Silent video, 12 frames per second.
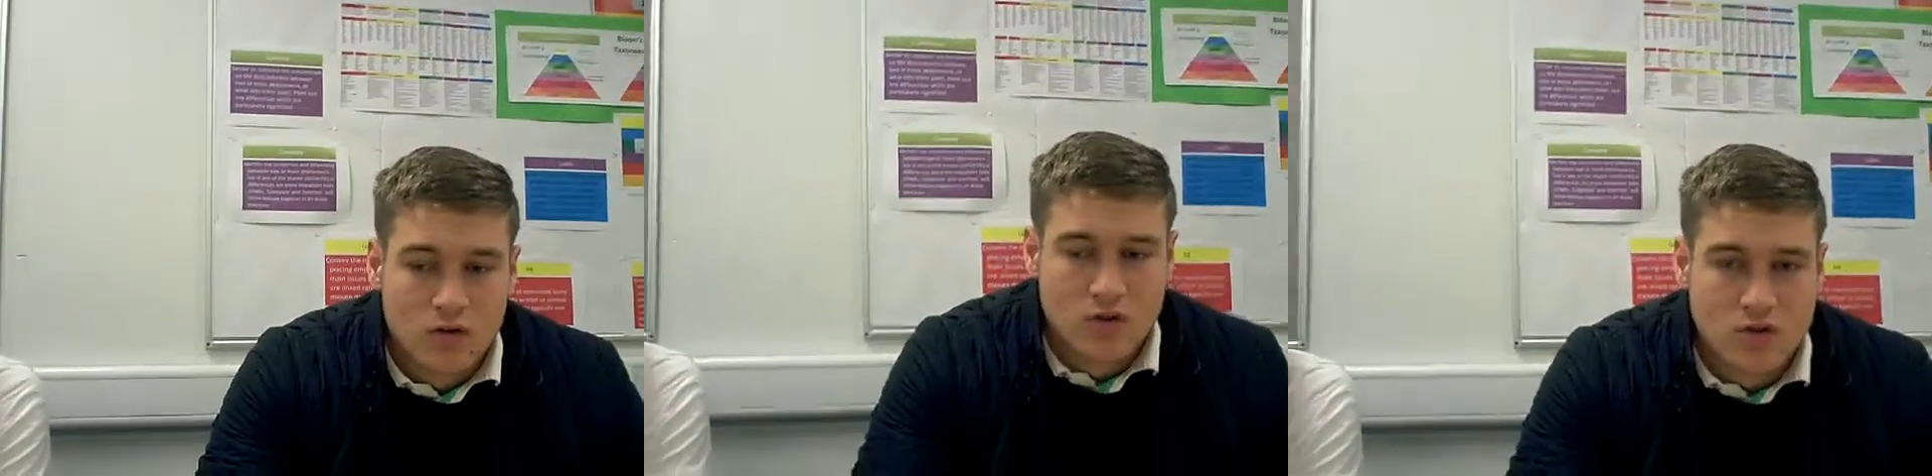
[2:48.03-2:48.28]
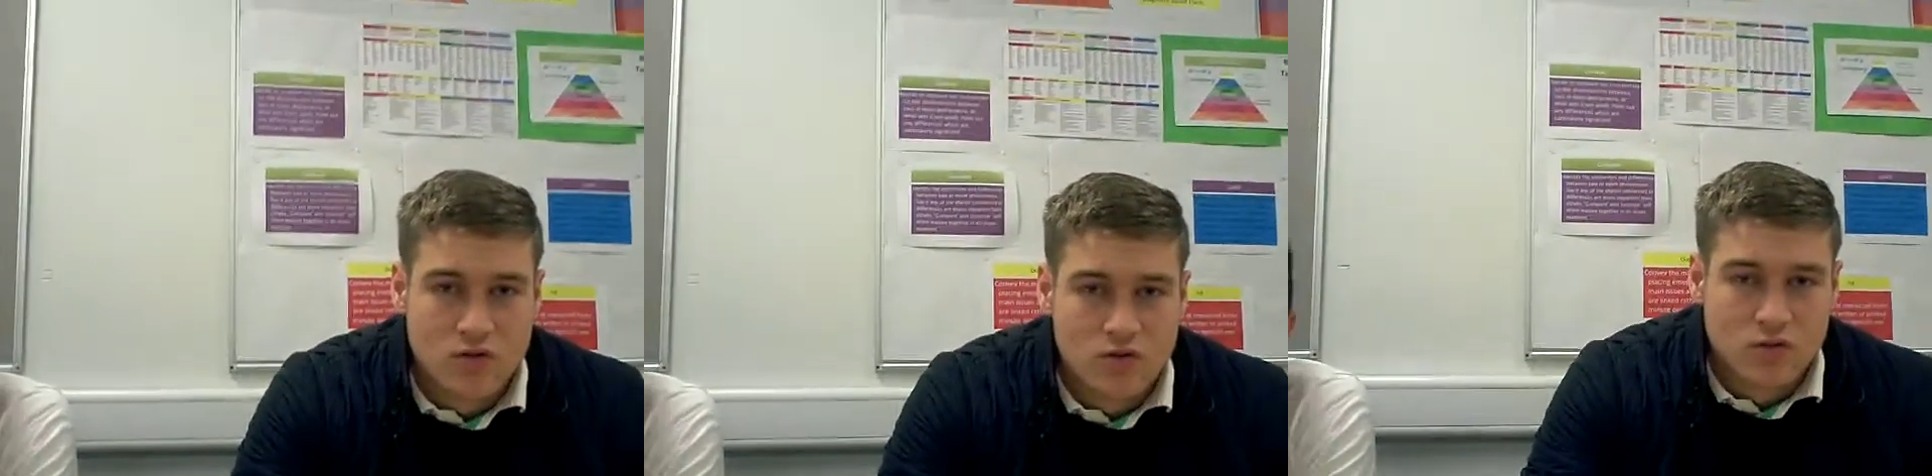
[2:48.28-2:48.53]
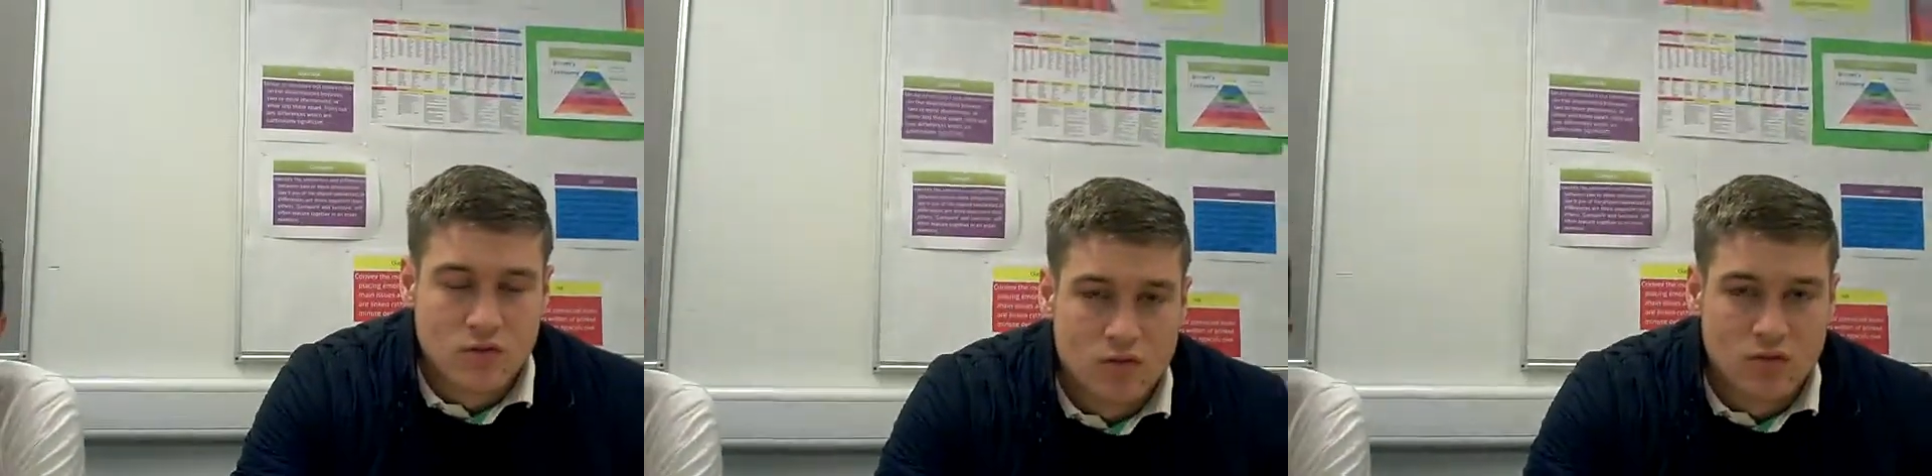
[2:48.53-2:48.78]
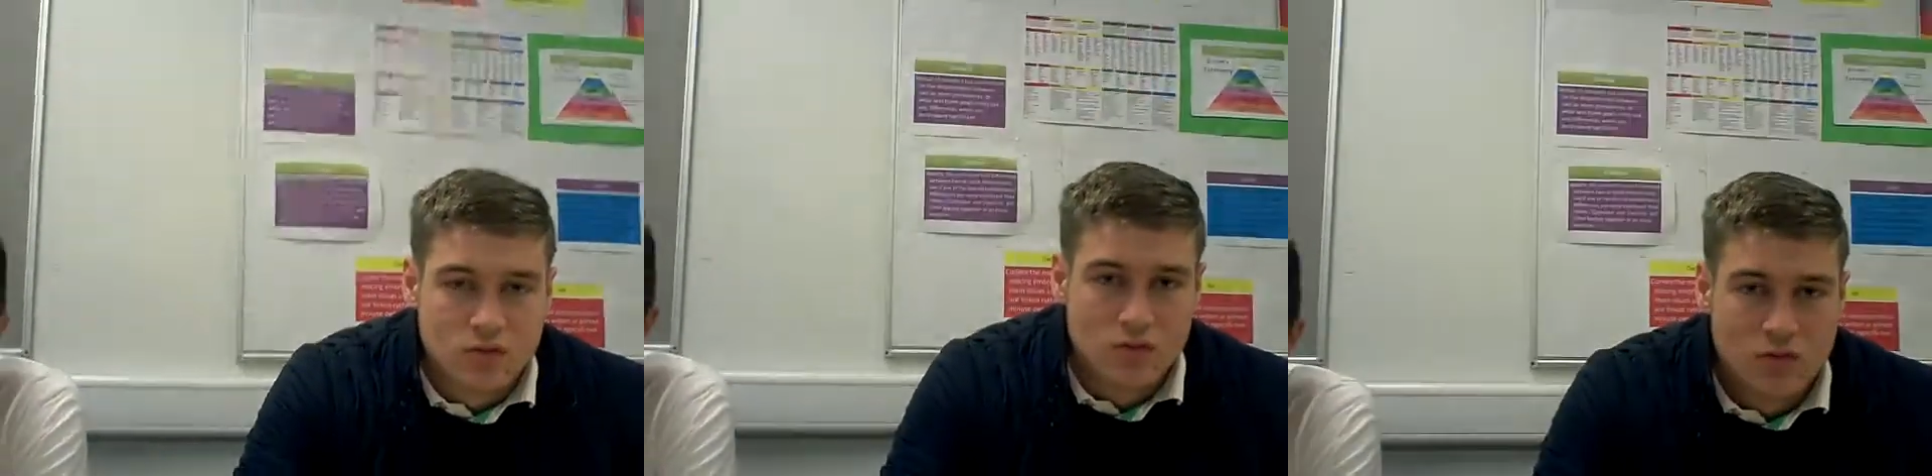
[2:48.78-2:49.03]
So
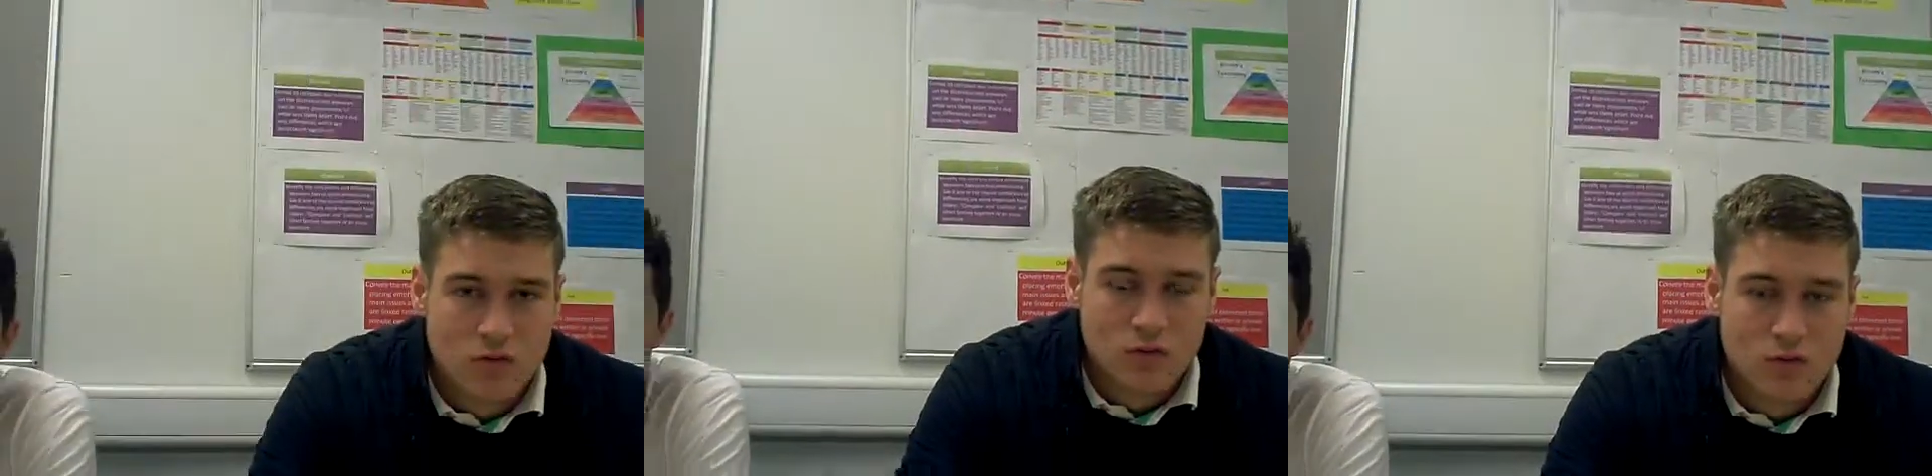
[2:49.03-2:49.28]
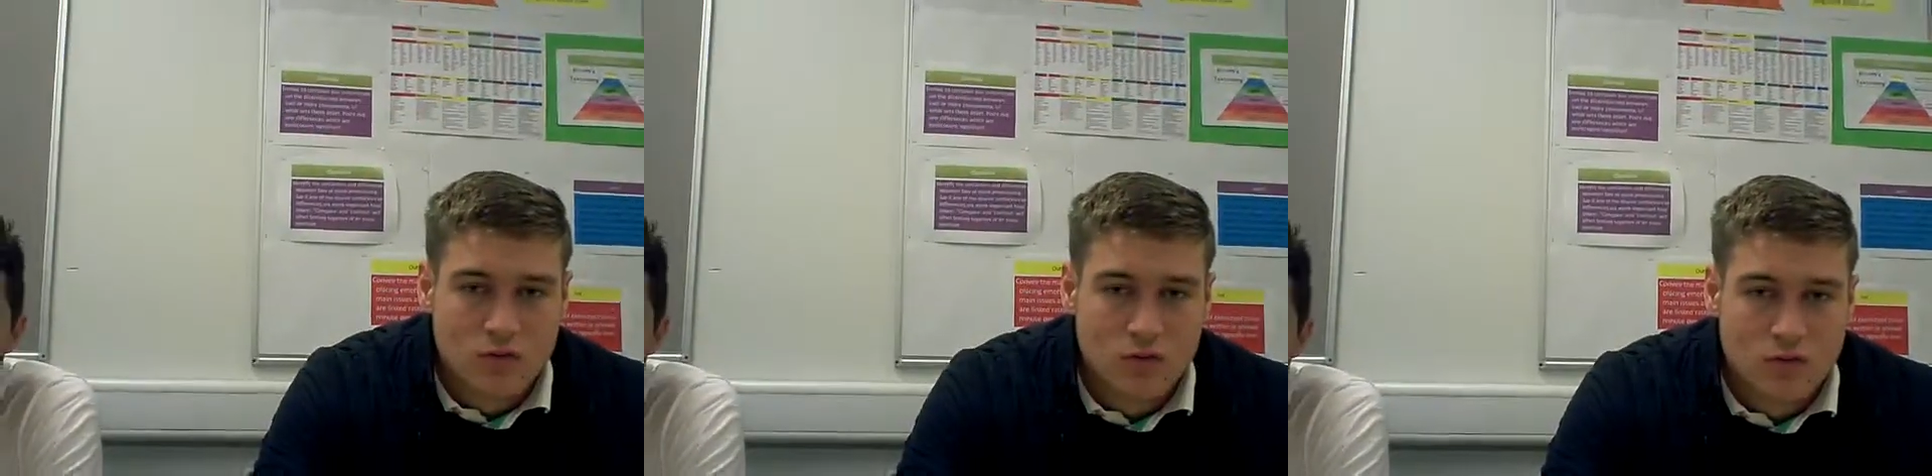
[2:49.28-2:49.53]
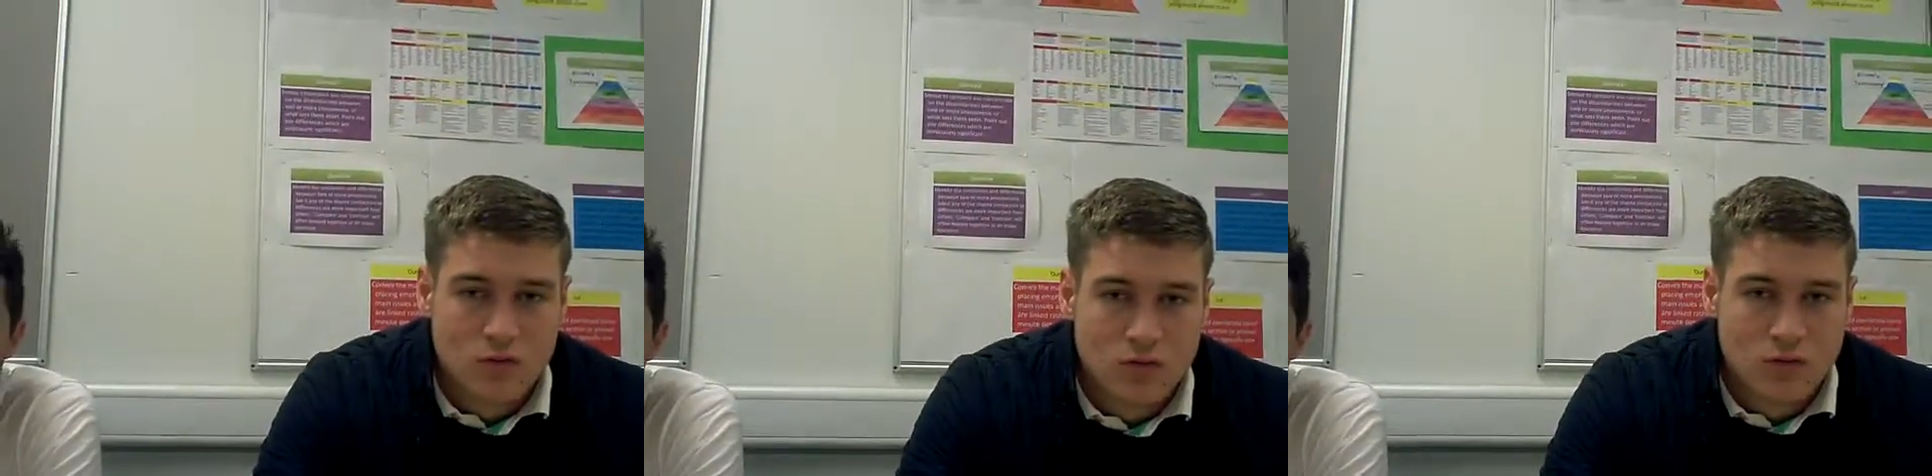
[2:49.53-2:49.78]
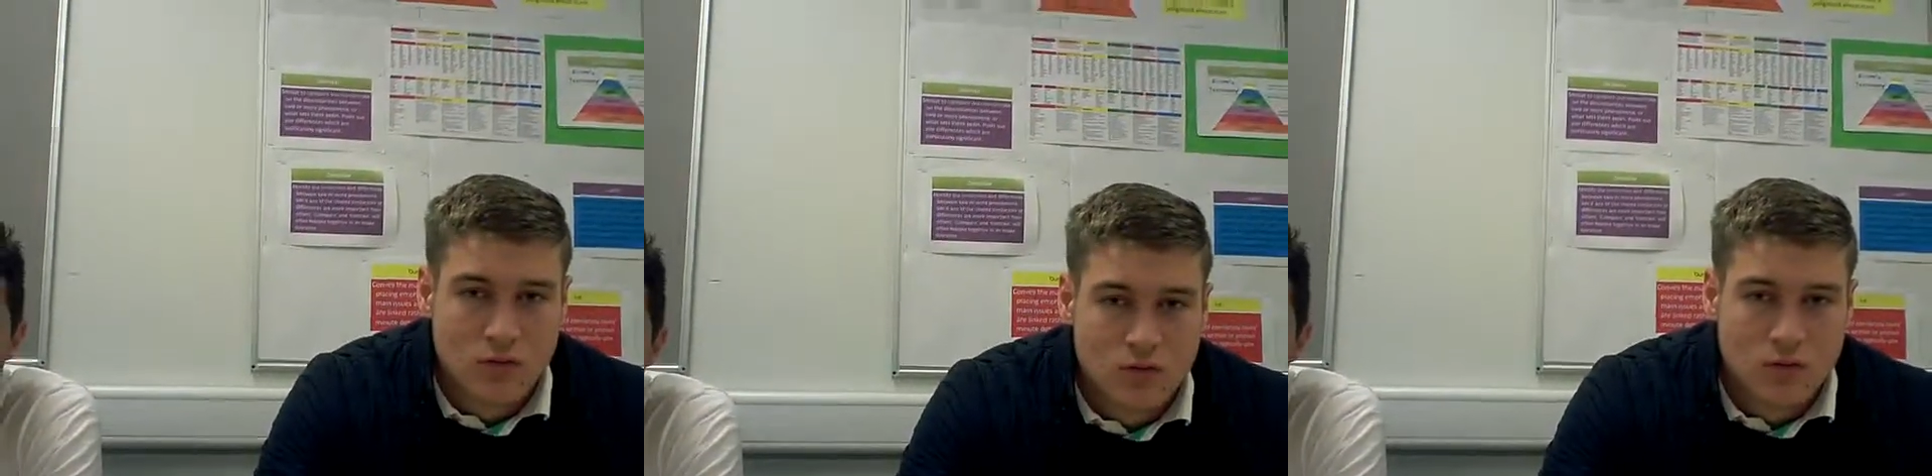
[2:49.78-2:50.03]
effective alignment
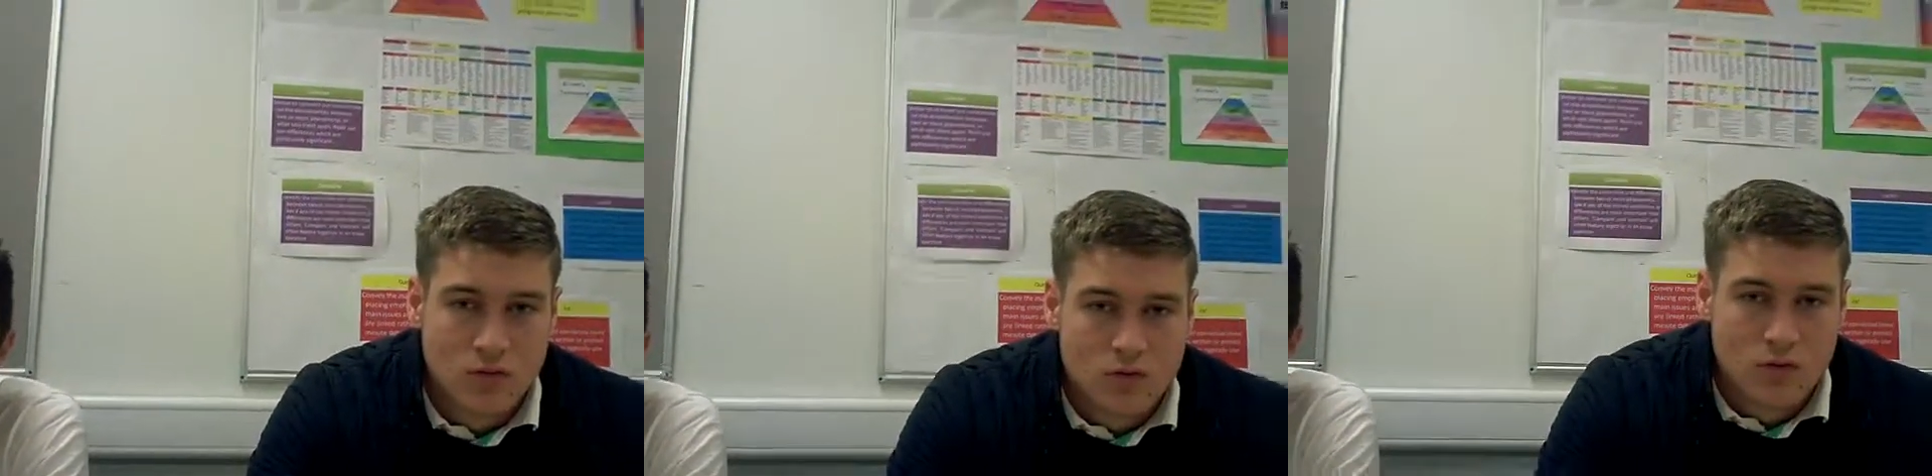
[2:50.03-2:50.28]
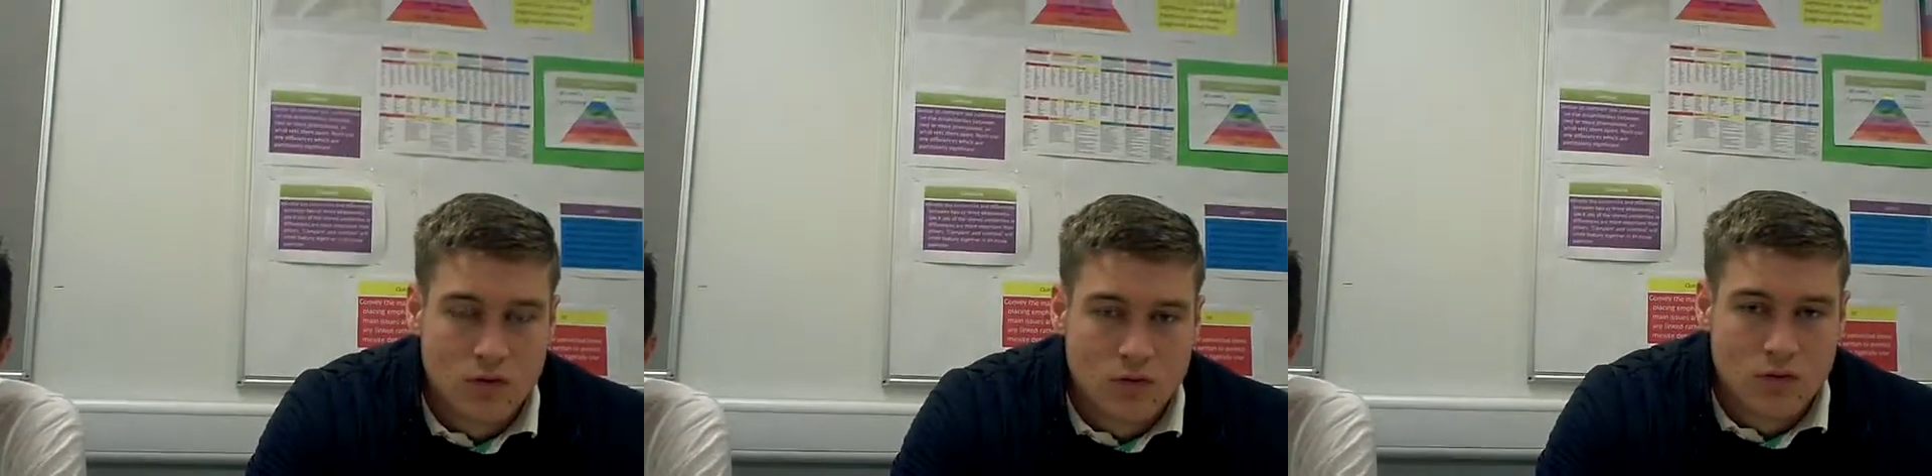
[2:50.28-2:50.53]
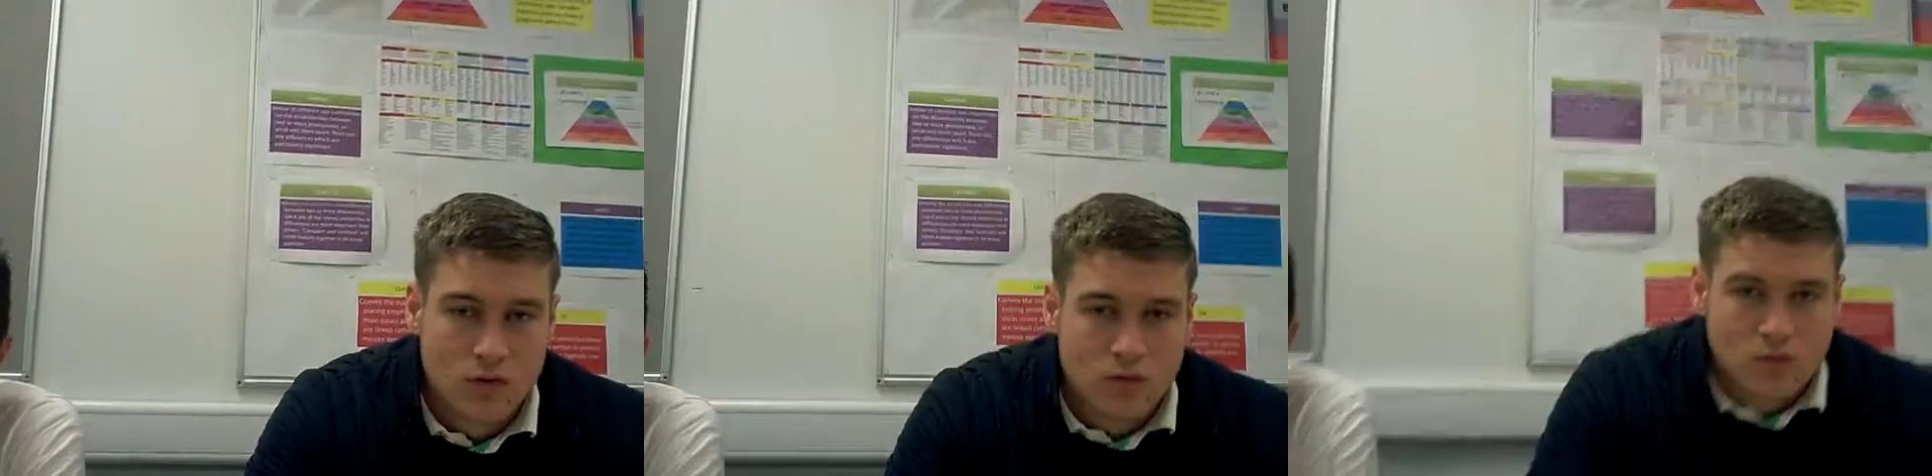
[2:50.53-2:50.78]
of exercise